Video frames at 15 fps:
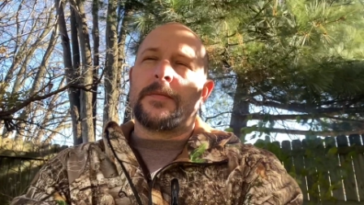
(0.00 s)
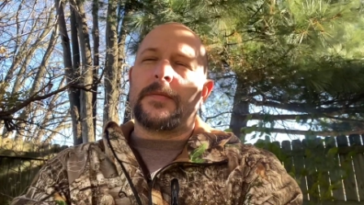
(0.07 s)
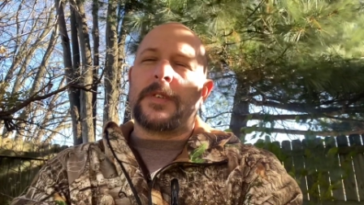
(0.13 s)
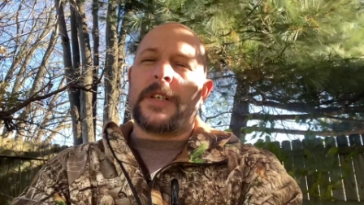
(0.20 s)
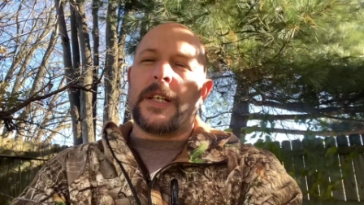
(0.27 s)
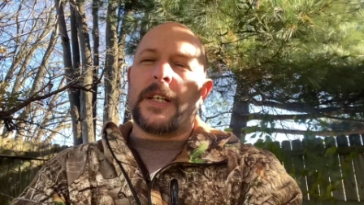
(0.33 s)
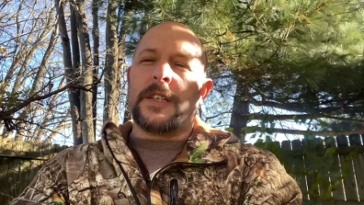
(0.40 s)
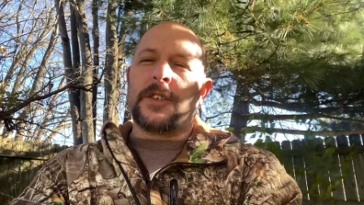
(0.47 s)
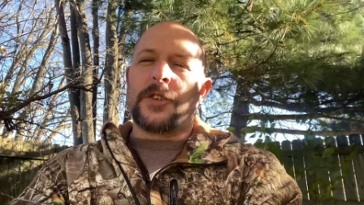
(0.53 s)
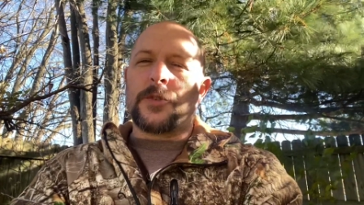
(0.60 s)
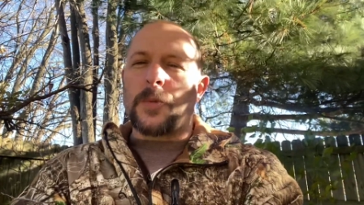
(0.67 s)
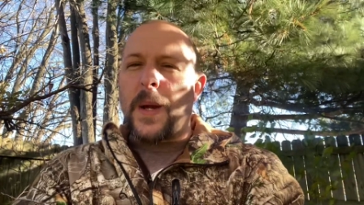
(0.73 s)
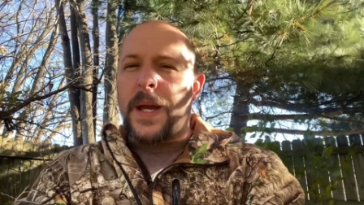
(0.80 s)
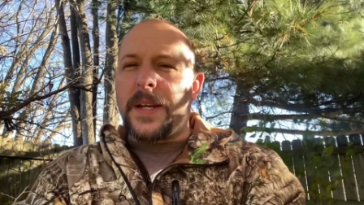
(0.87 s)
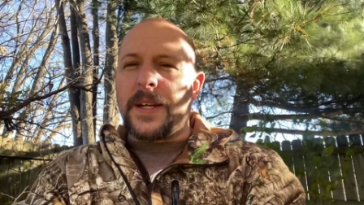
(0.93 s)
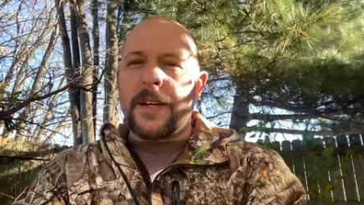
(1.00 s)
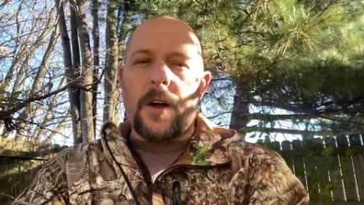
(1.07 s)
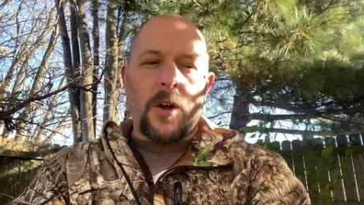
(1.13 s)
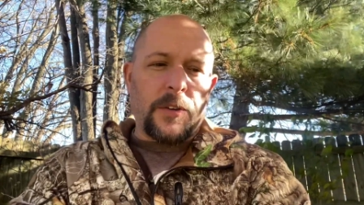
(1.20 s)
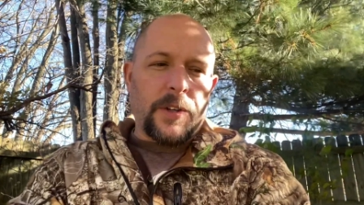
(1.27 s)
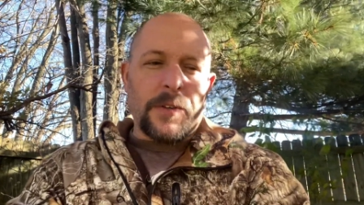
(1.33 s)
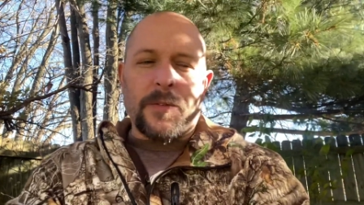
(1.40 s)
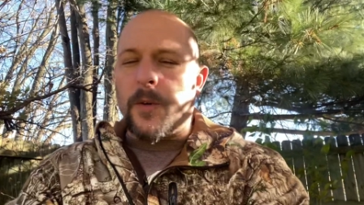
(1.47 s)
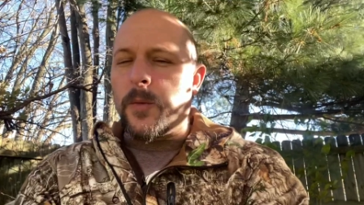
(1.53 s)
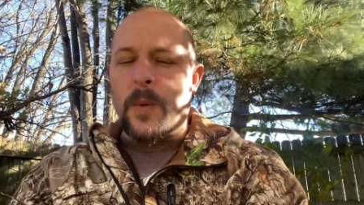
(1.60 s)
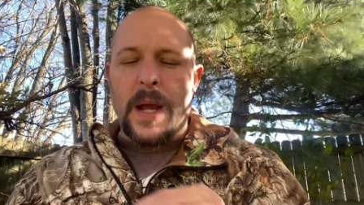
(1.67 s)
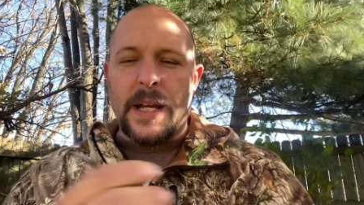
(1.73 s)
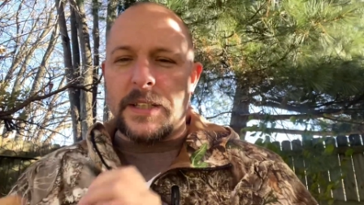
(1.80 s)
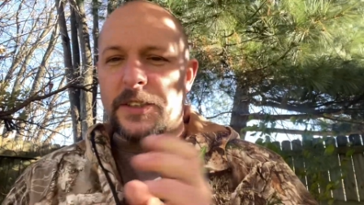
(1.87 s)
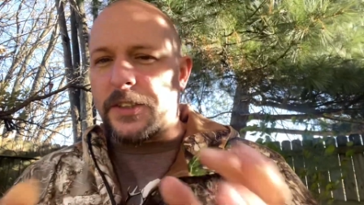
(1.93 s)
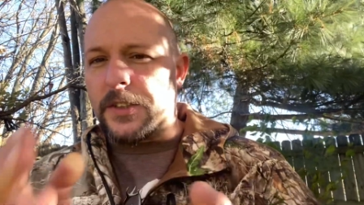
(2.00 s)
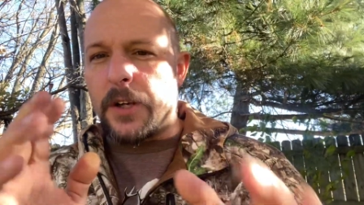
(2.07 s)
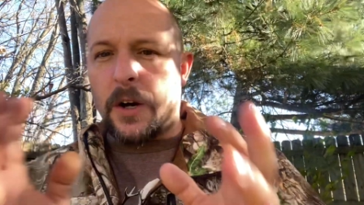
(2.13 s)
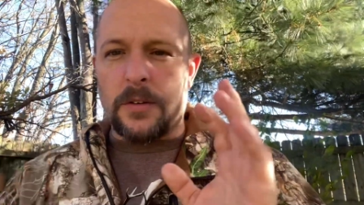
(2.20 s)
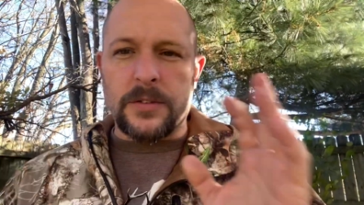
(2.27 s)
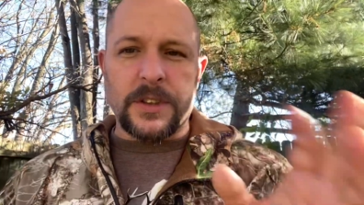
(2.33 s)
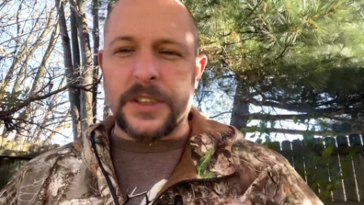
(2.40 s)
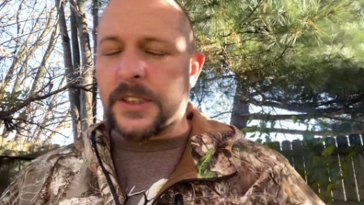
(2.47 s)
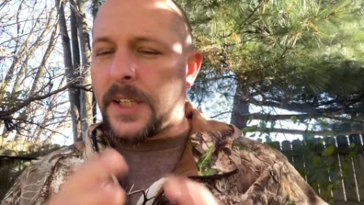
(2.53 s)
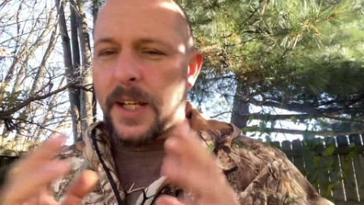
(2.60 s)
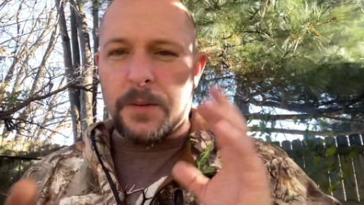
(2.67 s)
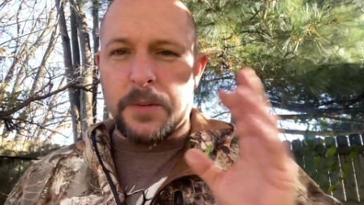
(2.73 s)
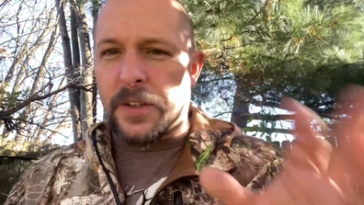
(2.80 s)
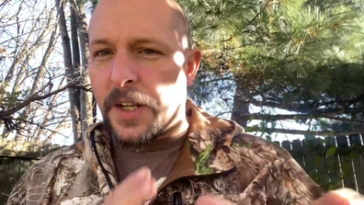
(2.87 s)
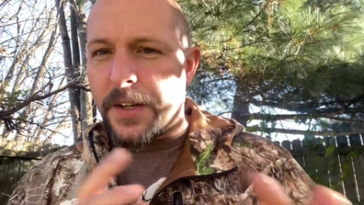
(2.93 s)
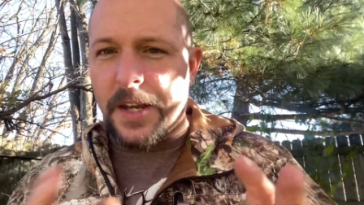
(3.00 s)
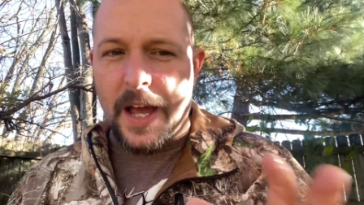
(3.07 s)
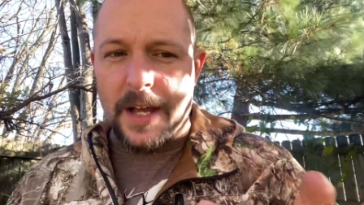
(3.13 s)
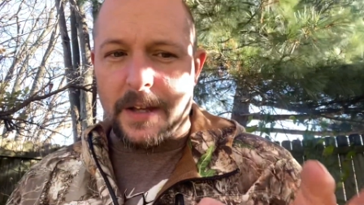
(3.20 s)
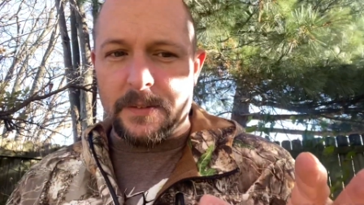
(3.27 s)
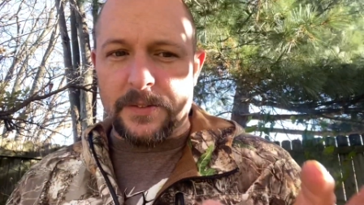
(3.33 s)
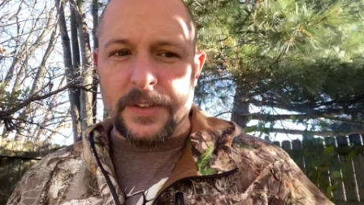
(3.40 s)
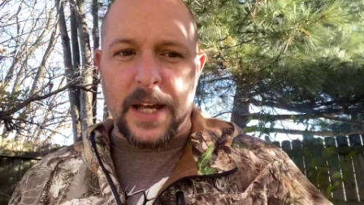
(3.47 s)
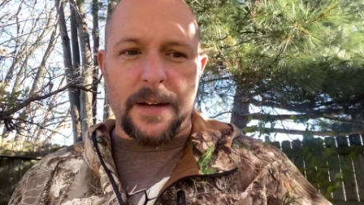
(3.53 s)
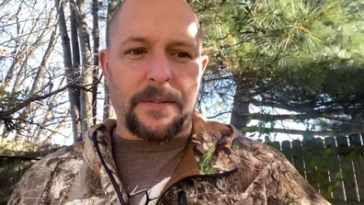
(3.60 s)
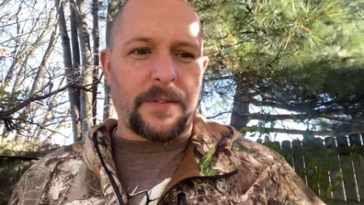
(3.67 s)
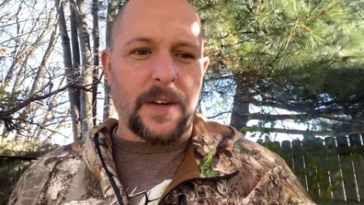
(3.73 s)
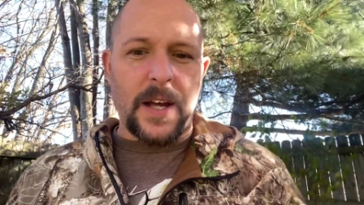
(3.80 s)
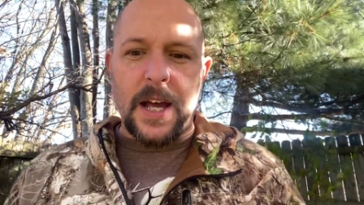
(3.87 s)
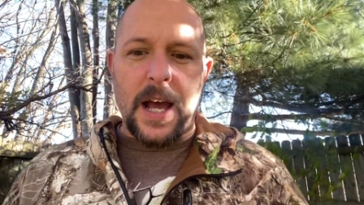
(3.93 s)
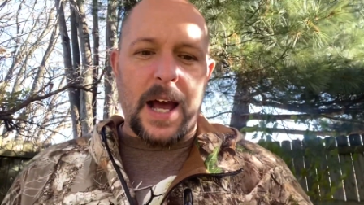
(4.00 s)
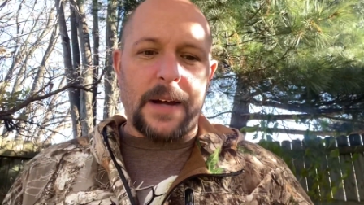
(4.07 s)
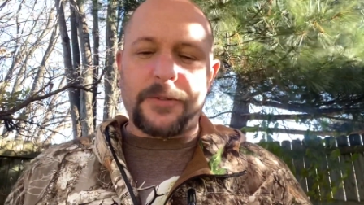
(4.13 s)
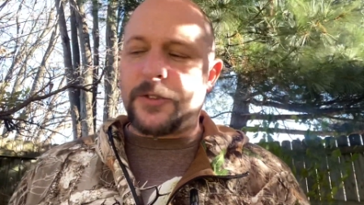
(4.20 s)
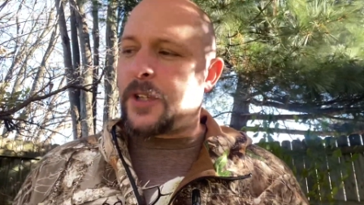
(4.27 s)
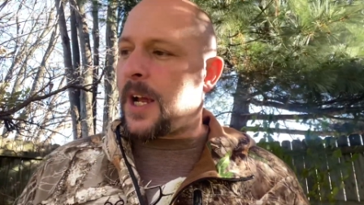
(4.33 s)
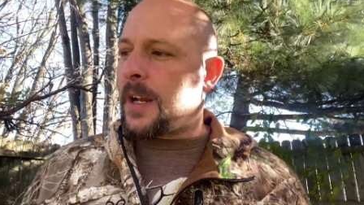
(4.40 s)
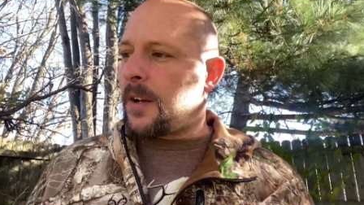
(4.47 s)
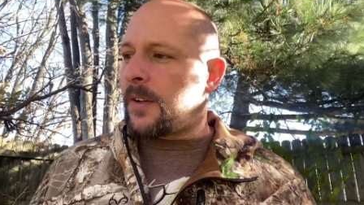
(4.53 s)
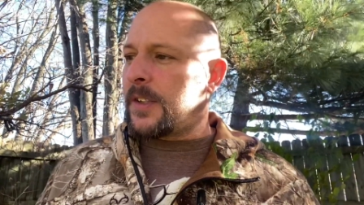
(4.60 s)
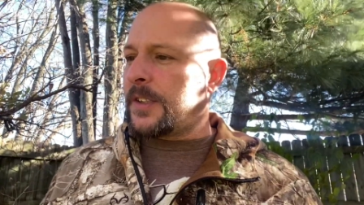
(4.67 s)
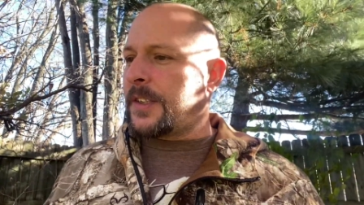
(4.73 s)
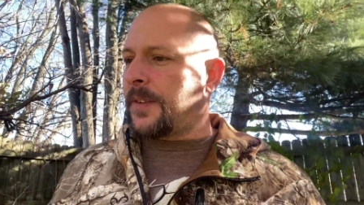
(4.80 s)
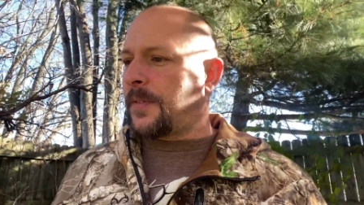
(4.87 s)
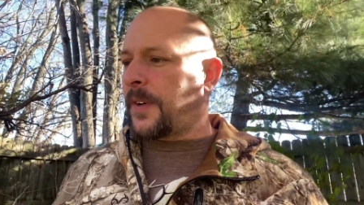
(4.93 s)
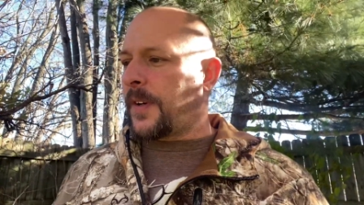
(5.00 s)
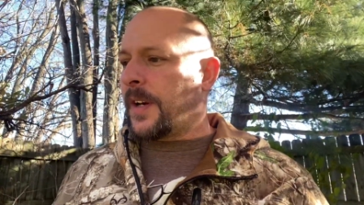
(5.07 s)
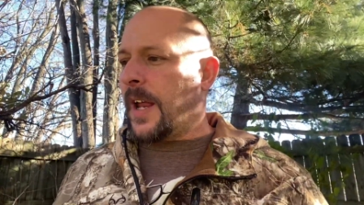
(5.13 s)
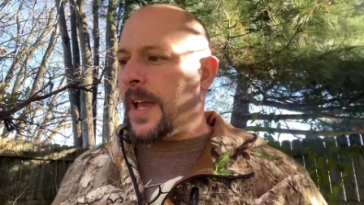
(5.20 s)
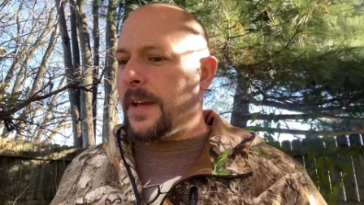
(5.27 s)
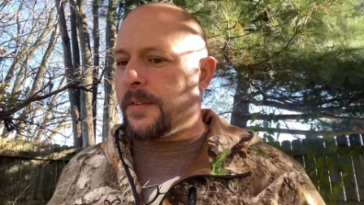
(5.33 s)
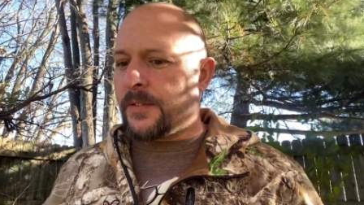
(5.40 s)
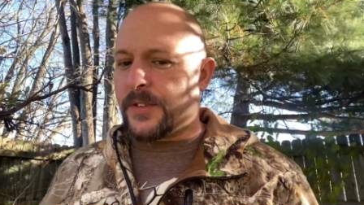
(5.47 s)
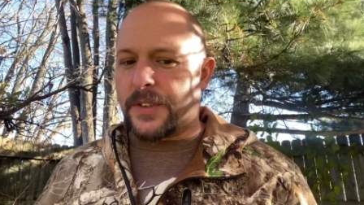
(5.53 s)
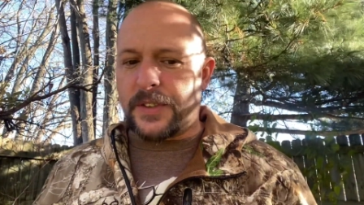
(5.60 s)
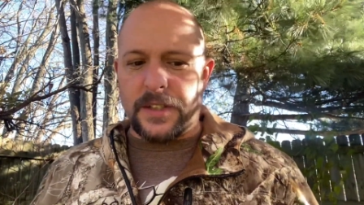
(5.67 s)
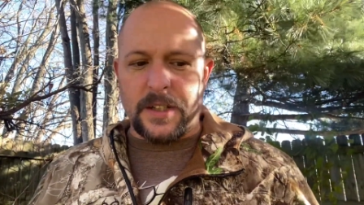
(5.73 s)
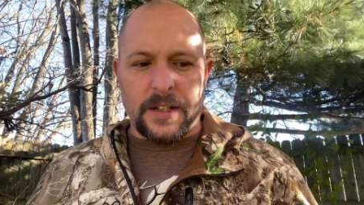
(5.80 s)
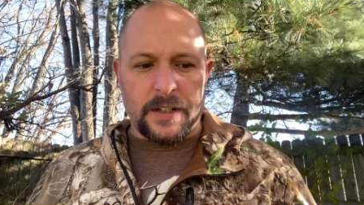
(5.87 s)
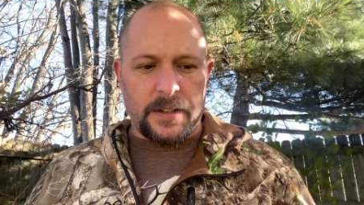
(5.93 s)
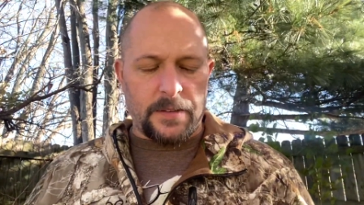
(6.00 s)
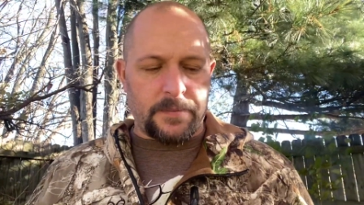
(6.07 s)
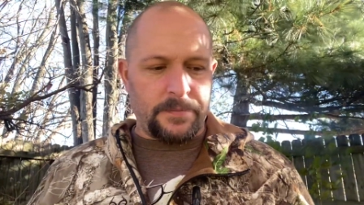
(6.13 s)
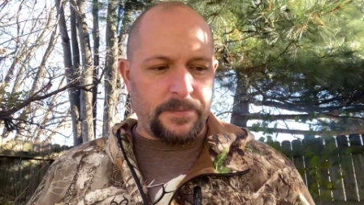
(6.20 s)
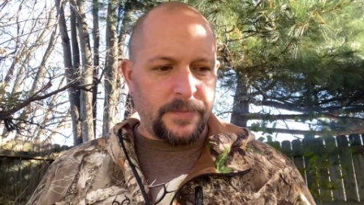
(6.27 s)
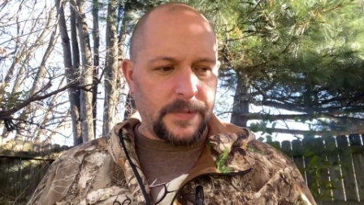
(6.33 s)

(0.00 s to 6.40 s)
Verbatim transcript: getting swayed in all different ways. You know, just like with the knives, I've I've tried all these different knives. Um,